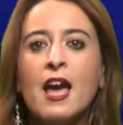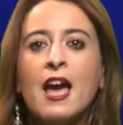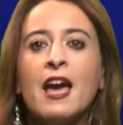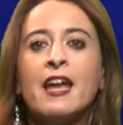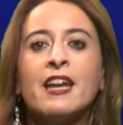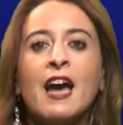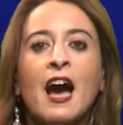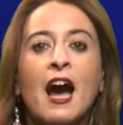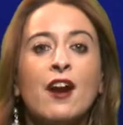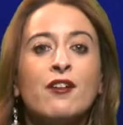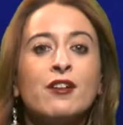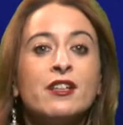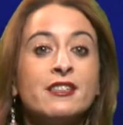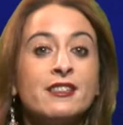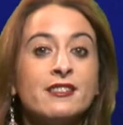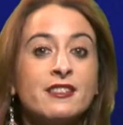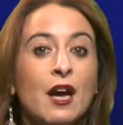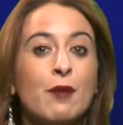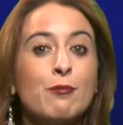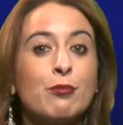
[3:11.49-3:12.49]
And hiring
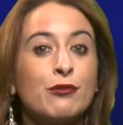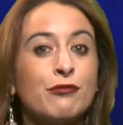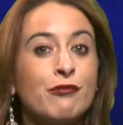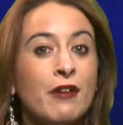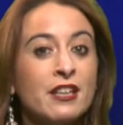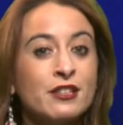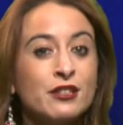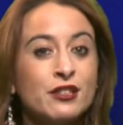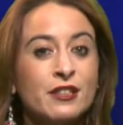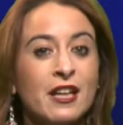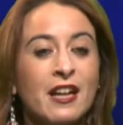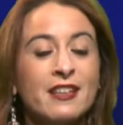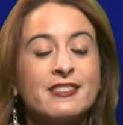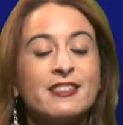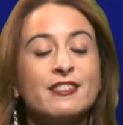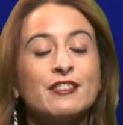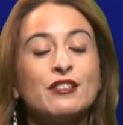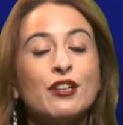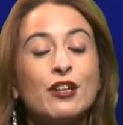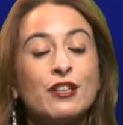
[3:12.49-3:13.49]
design professionals
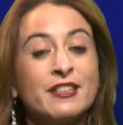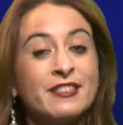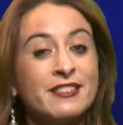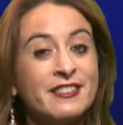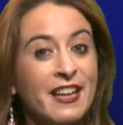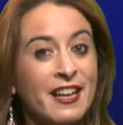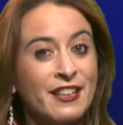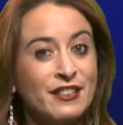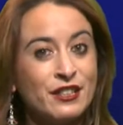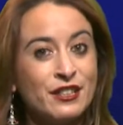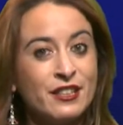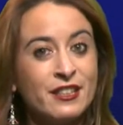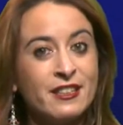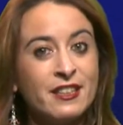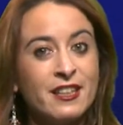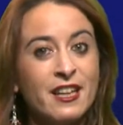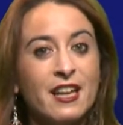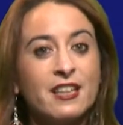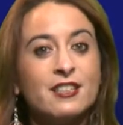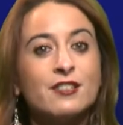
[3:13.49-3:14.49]
is not essential
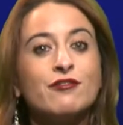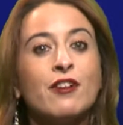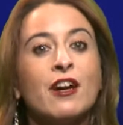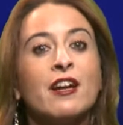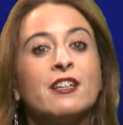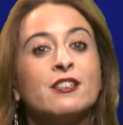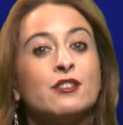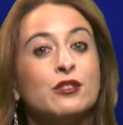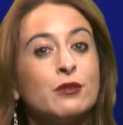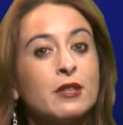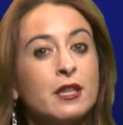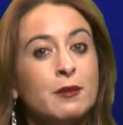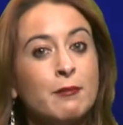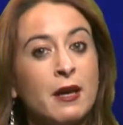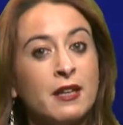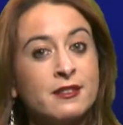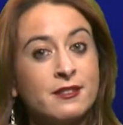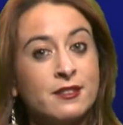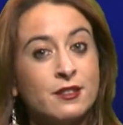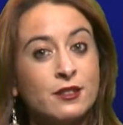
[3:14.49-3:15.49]
as far as you can
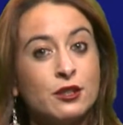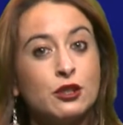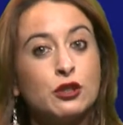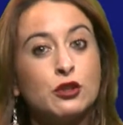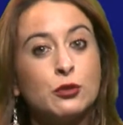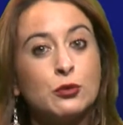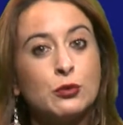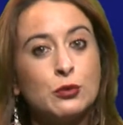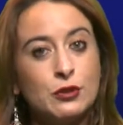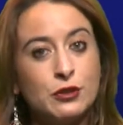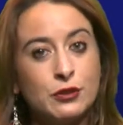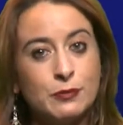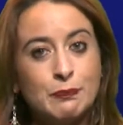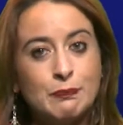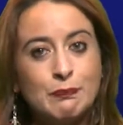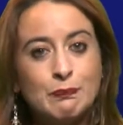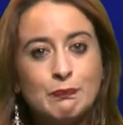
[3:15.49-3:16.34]
master their tools.